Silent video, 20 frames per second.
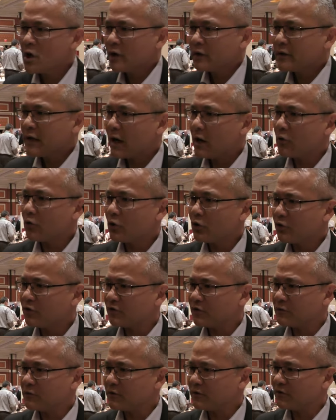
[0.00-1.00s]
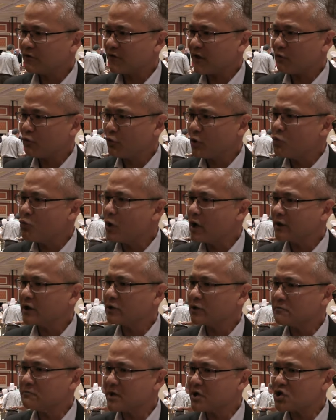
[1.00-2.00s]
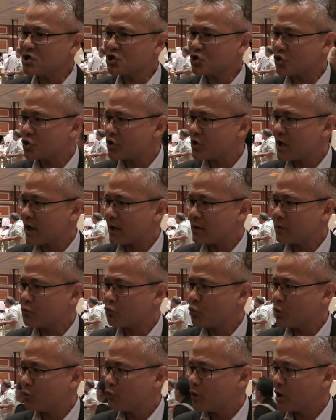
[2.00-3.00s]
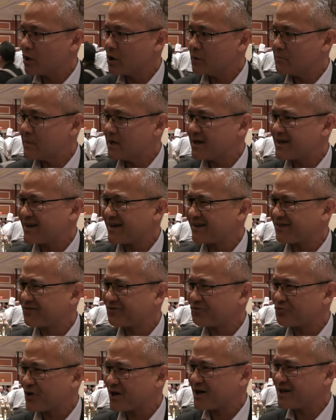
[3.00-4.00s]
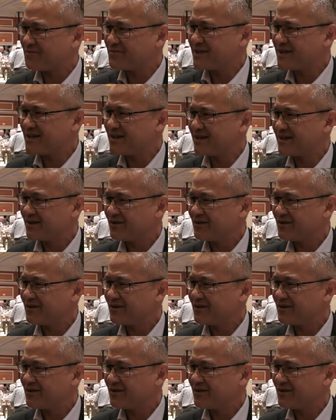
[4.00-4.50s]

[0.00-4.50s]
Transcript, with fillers: Now, here's, here's the thing. We wanted to make sure that we want to make astronomy